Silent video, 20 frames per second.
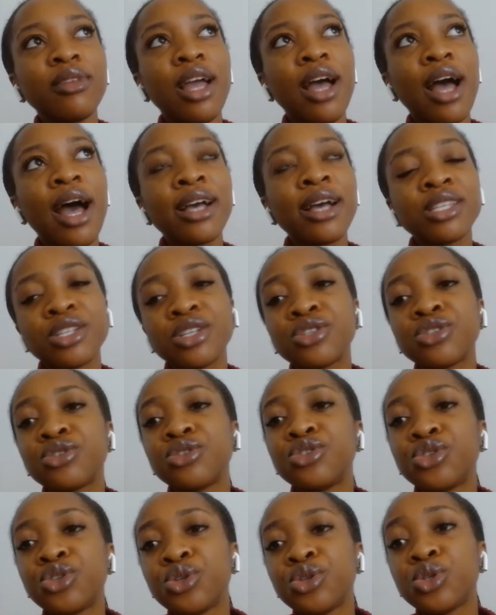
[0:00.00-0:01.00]
access
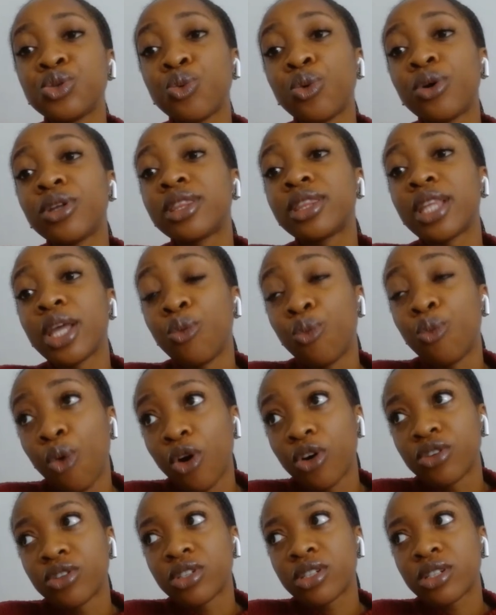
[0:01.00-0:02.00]
to choose what they
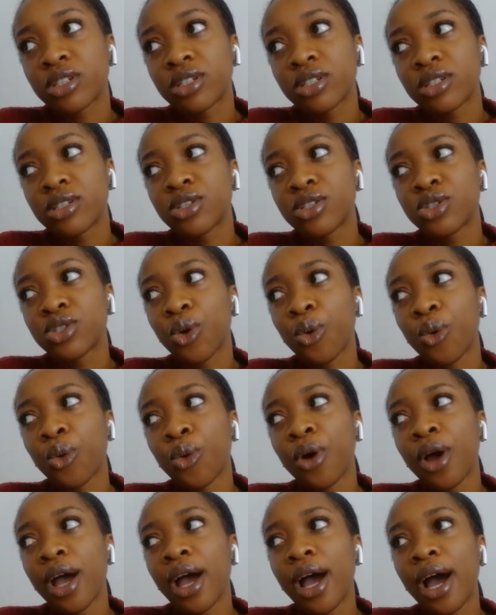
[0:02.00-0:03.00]
want.
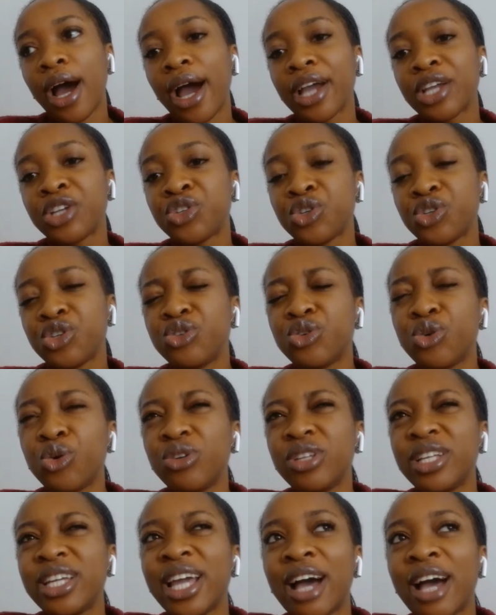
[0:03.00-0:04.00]
So I shouldn't
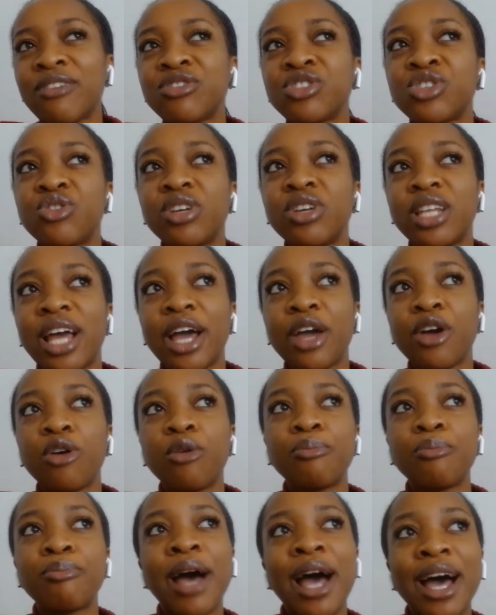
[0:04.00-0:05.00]
only have to rely
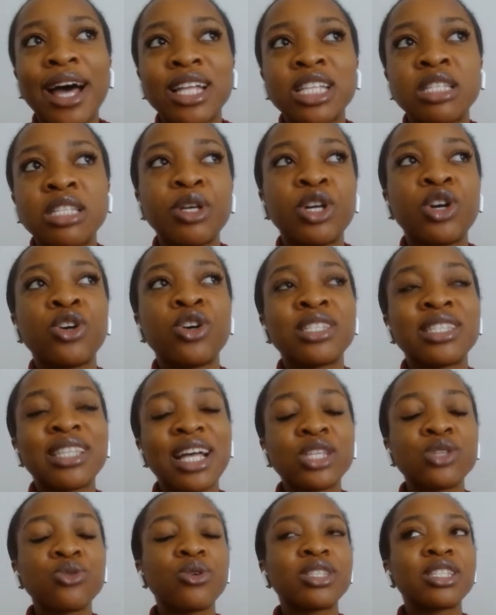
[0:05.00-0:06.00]
on pads because
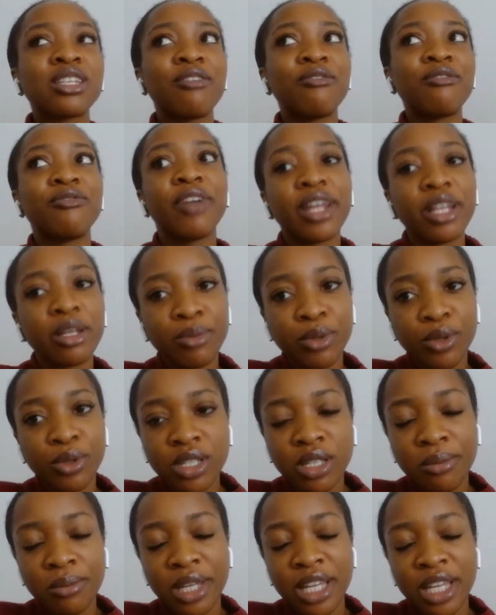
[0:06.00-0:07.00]
that's what's available
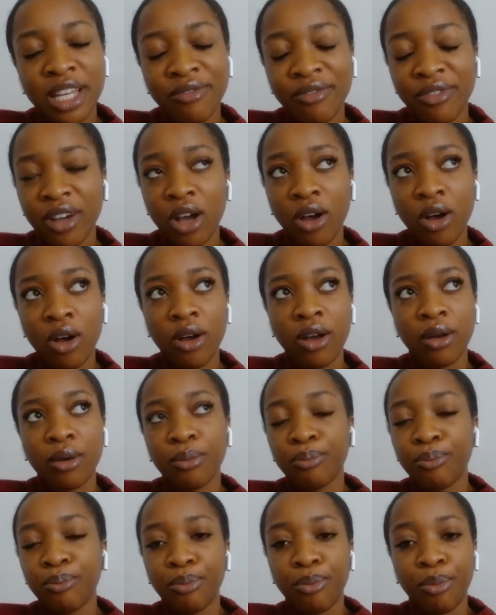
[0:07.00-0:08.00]
to me.
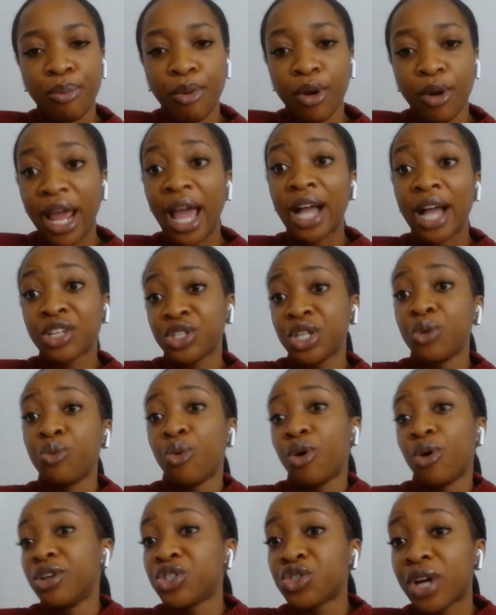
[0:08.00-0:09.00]
But I actually
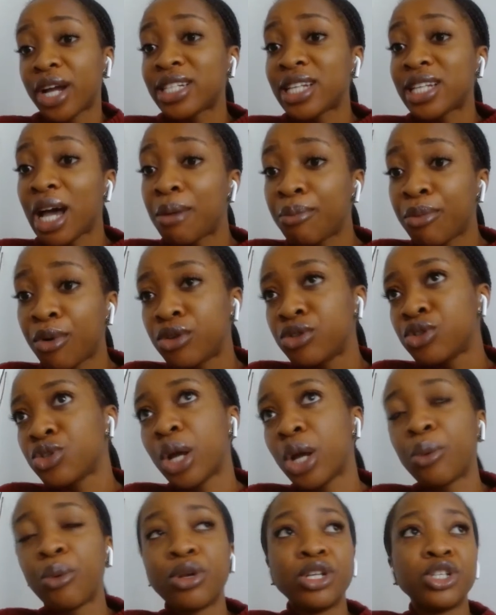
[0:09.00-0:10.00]
want to try tampons, or
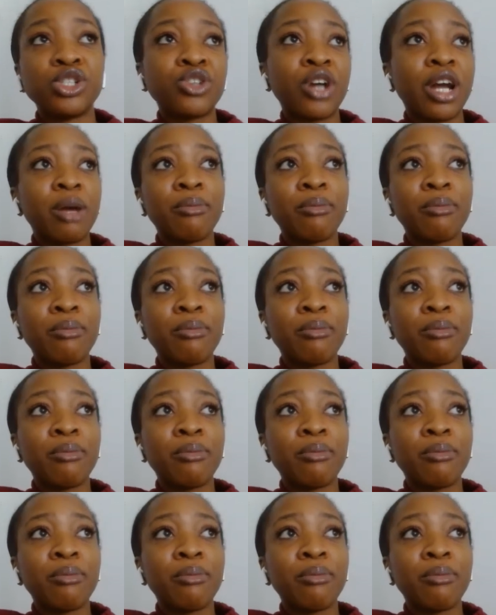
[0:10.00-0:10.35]
I want to try a